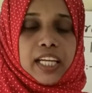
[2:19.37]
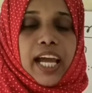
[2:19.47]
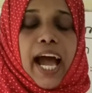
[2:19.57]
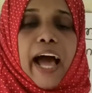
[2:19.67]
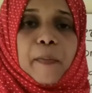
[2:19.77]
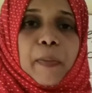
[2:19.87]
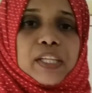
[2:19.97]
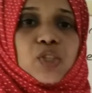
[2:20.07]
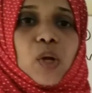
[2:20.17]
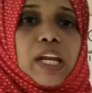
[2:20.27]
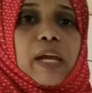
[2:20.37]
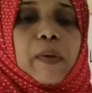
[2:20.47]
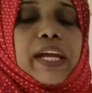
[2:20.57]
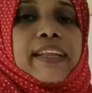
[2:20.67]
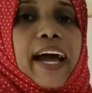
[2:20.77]
It helps us to
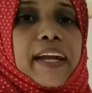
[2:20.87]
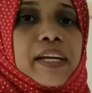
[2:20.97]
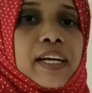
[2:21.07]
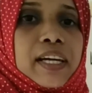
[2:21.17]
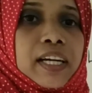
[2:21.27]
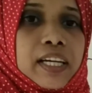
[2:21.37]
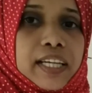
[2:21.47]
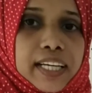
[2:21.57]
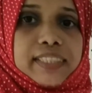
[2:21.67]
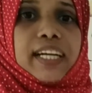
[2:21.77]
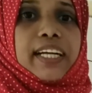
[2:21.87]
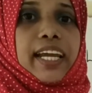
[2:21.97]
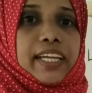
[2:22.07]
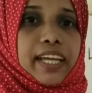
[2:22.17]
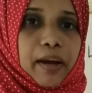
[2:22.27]
live in that desert
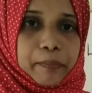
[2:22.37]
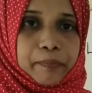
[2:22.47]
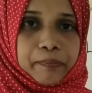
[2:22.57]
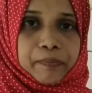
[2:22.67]
area.